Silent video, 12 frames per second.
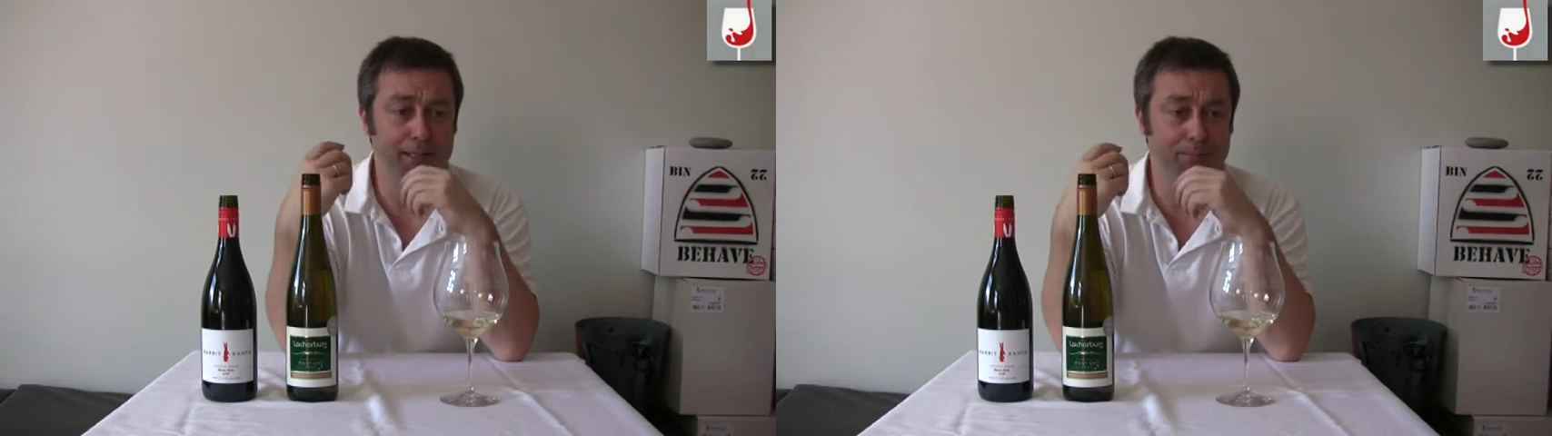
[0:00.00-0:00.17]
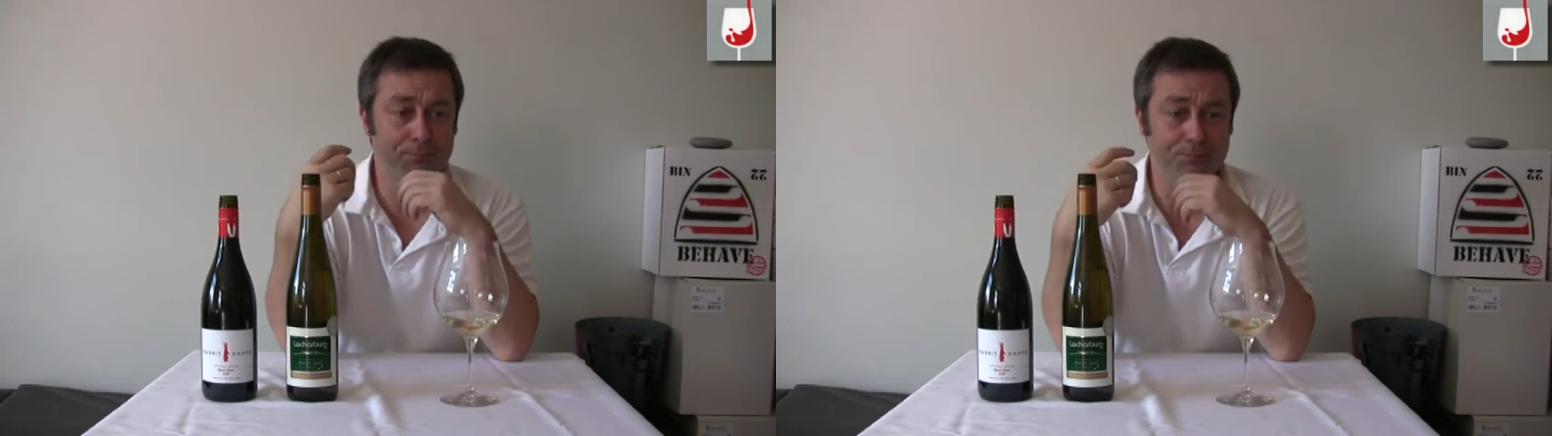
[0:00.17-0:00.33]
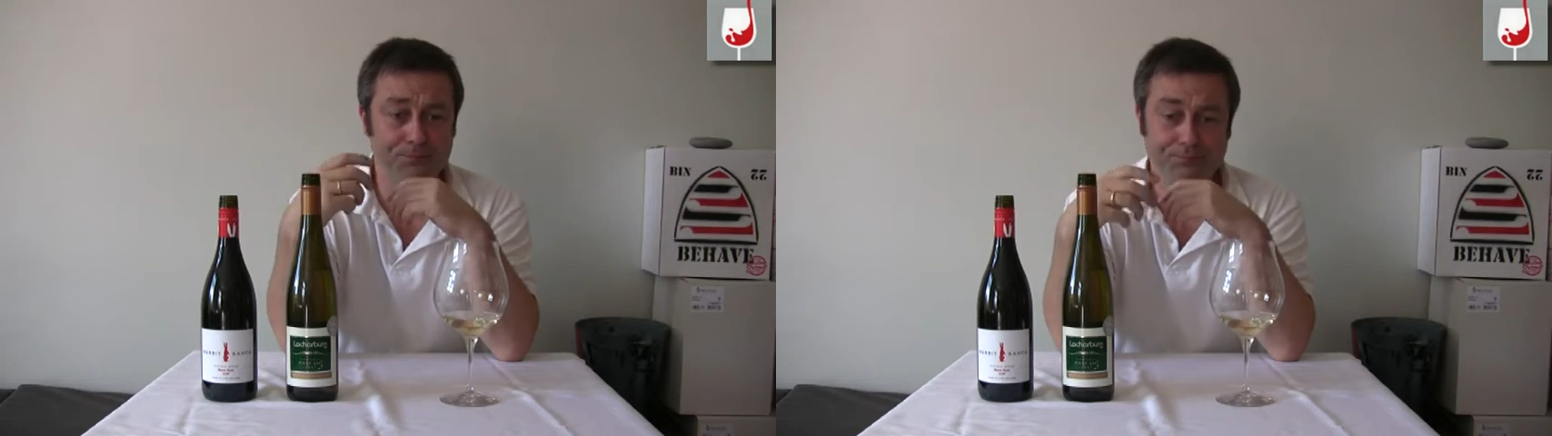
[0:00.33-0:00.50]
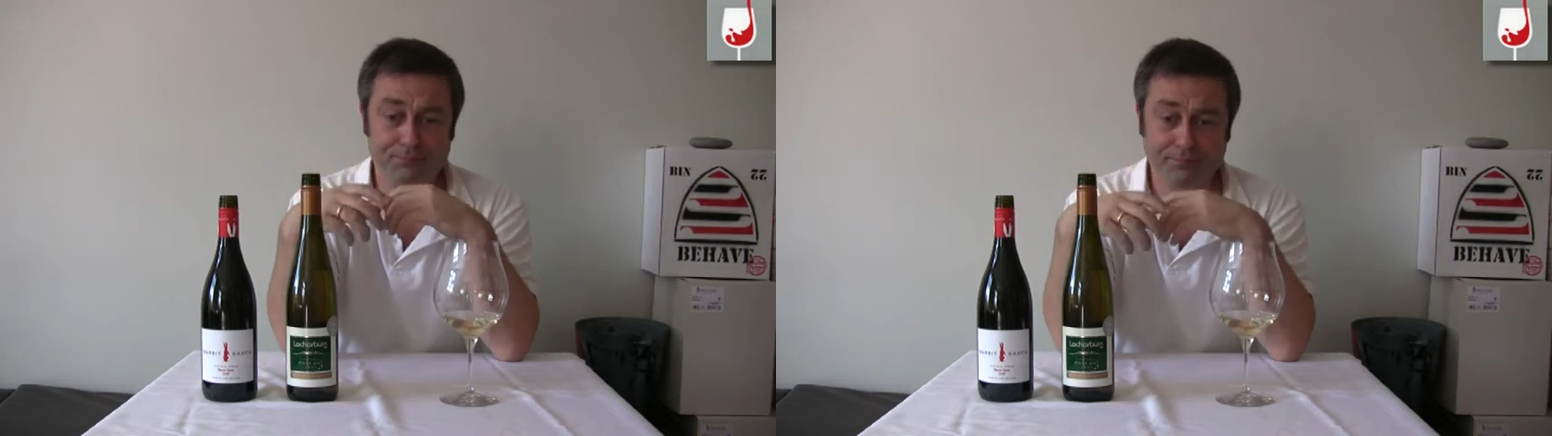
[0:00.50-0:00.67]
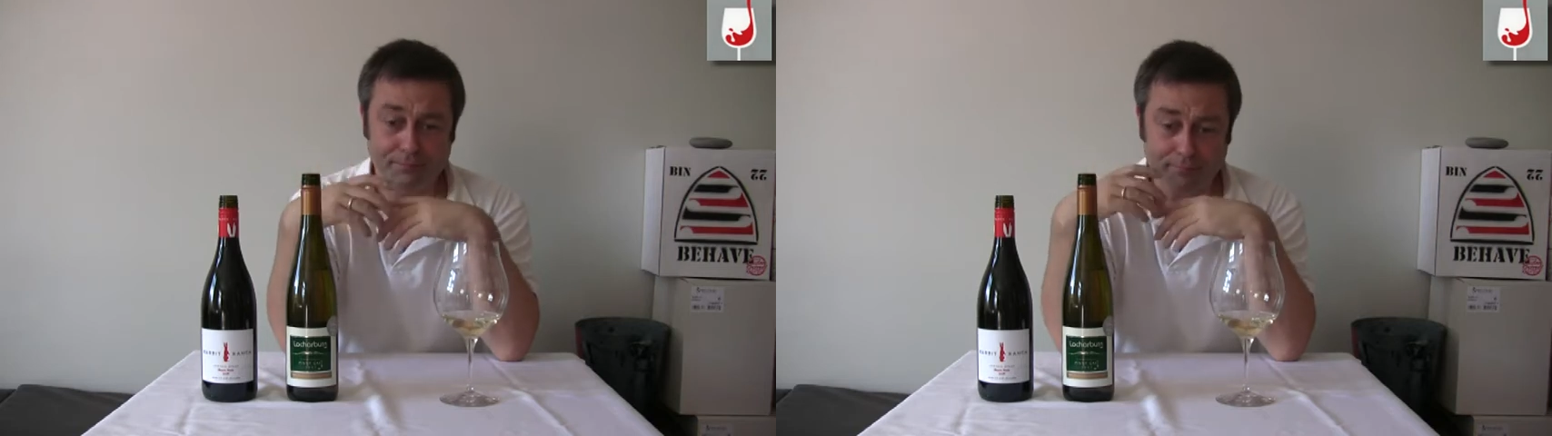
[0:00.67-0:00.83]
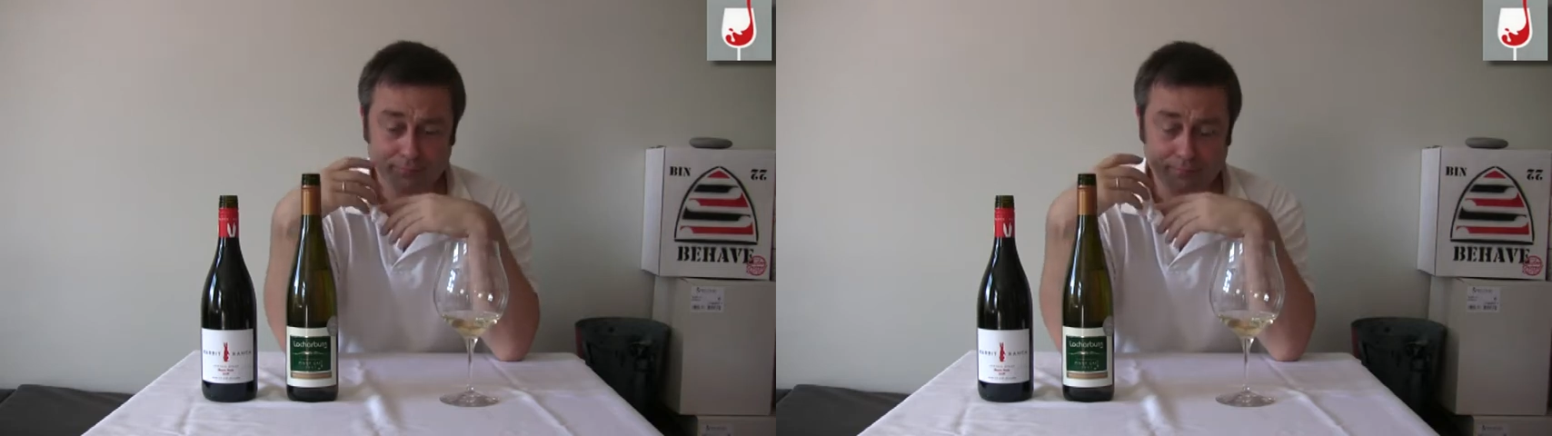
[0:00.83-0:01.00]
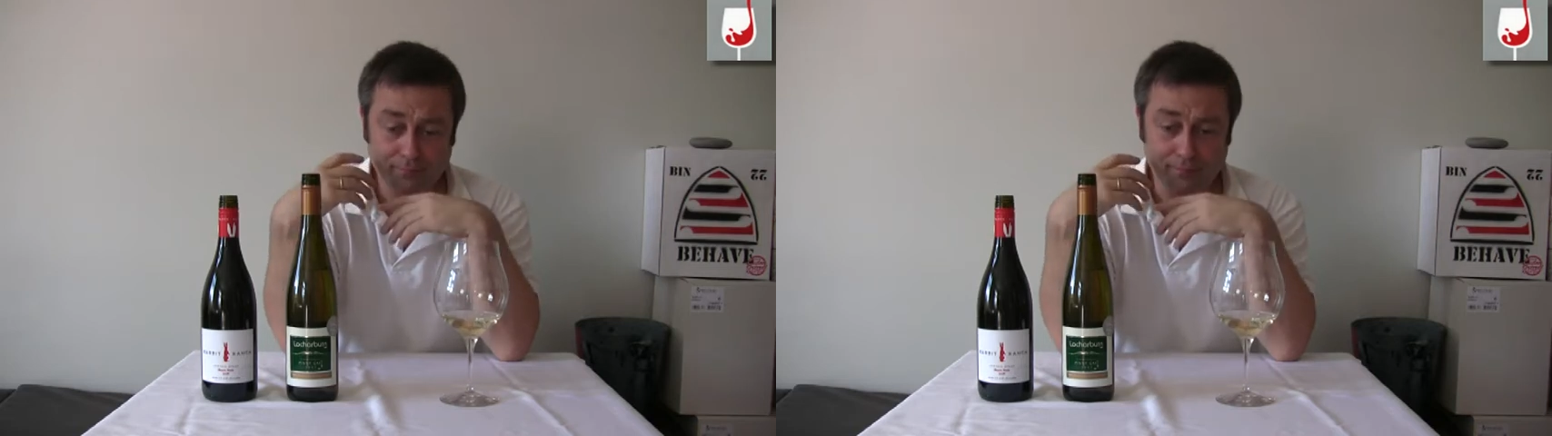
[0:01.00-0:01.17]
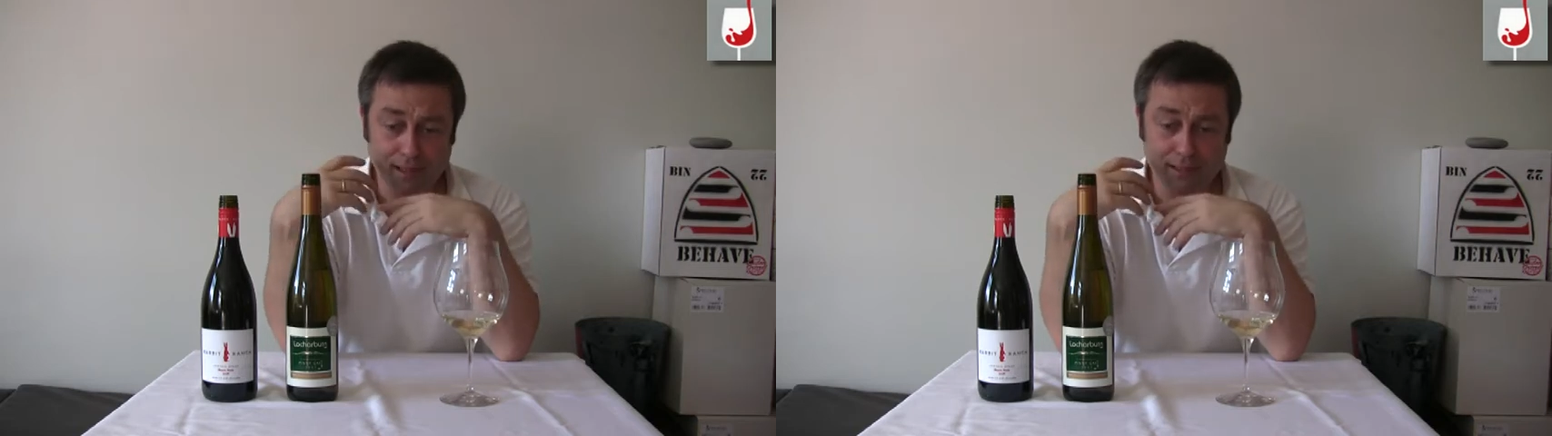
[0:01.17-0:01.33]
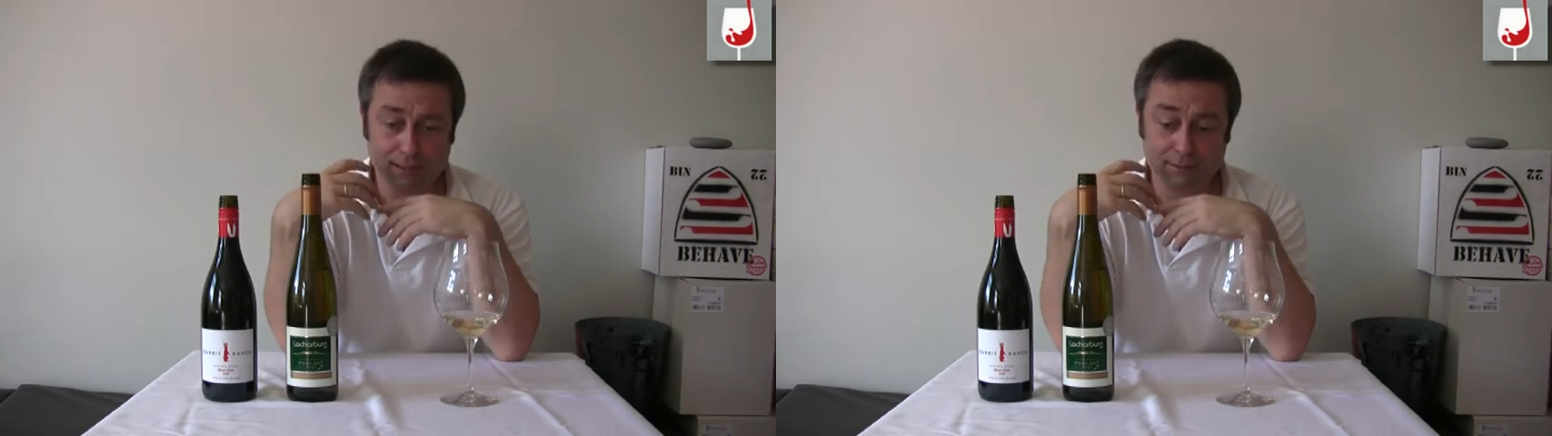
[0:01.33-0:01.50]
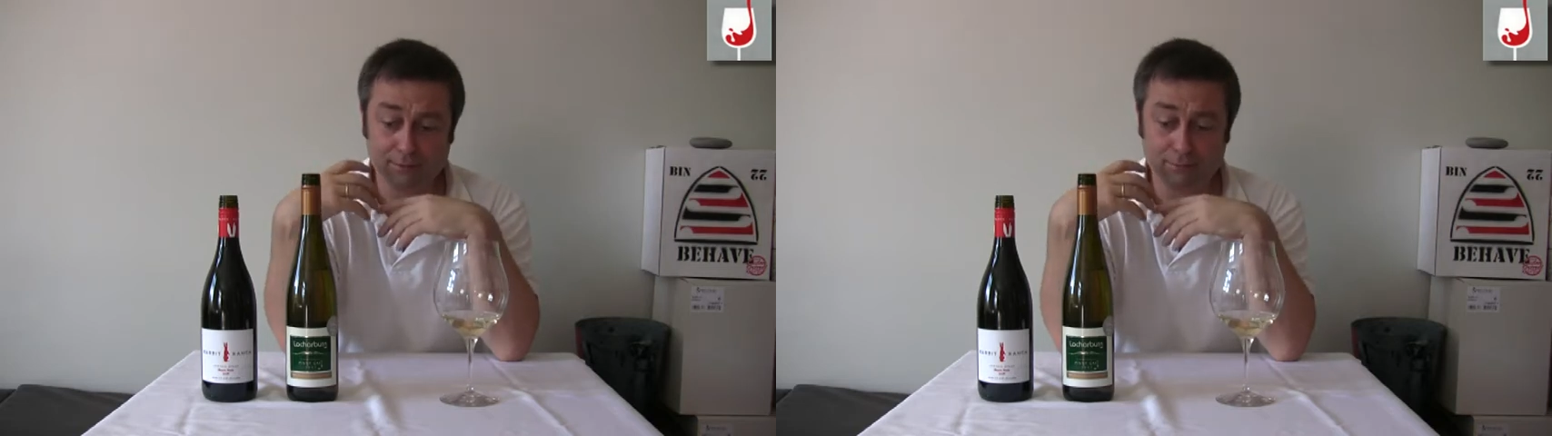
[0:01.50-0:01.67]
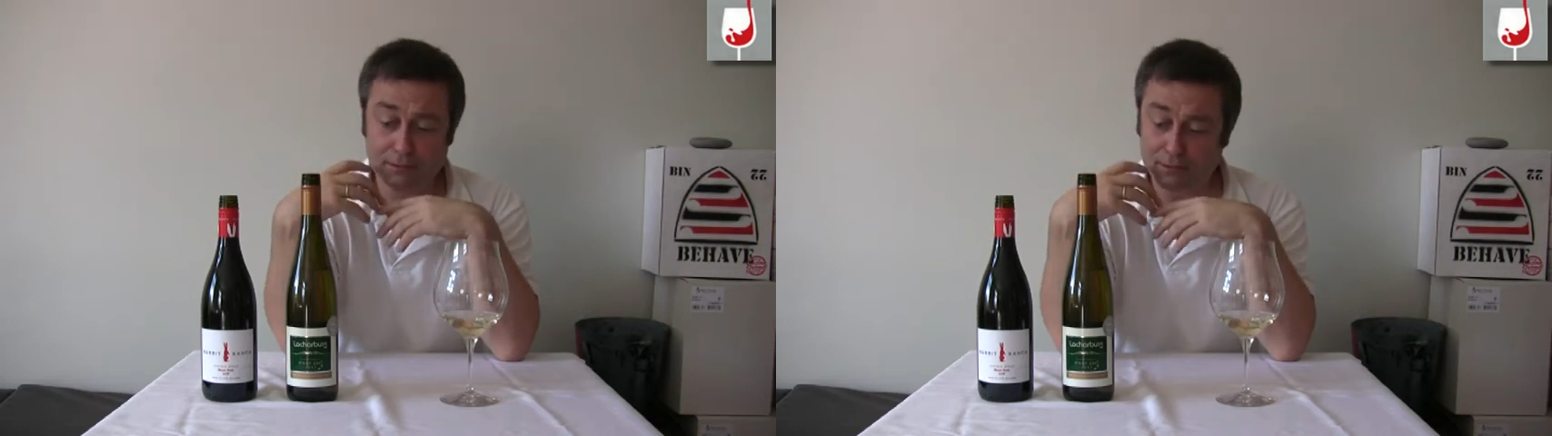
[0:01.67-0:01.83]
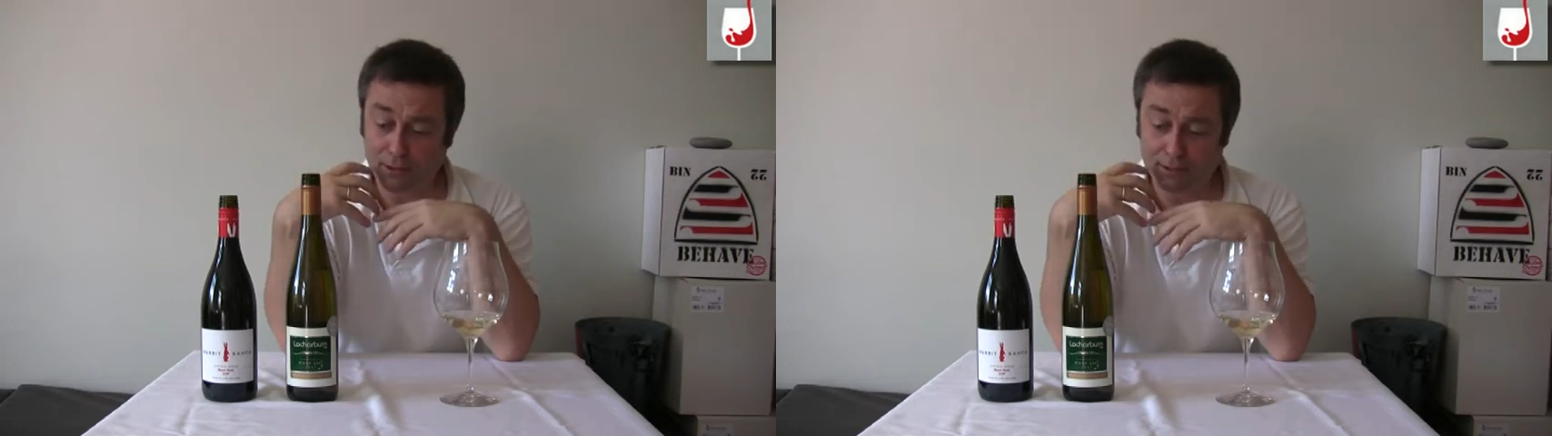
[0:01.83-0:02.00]
It
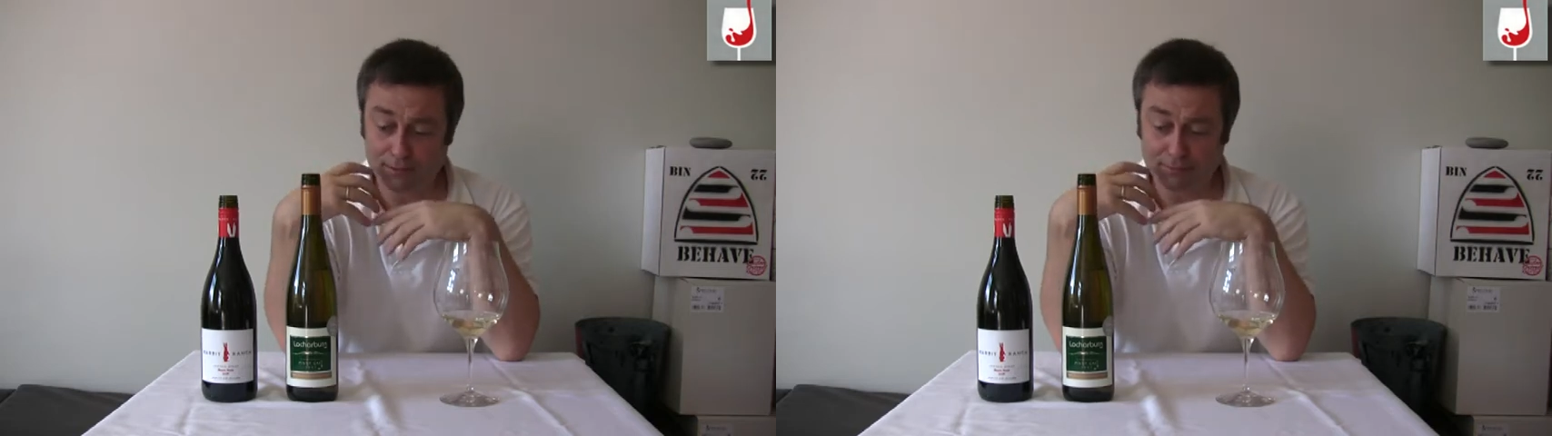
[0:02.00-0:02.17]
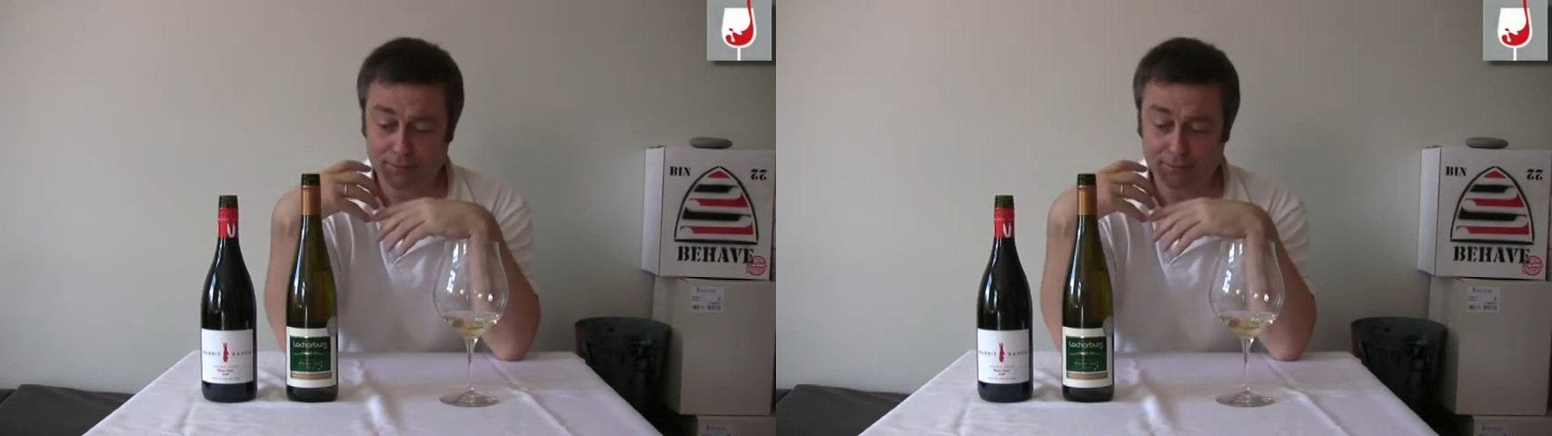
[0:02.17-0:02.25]
feels like